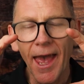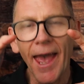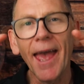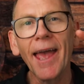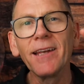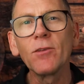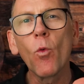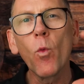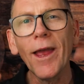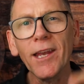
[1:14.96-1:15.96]
And
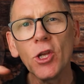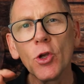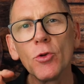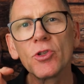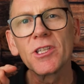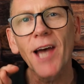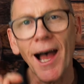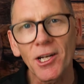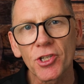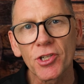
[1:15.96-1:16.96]
when you
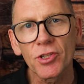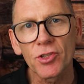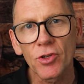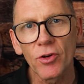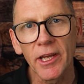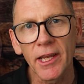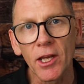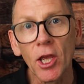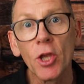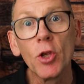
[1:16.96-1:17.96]
touch the screen,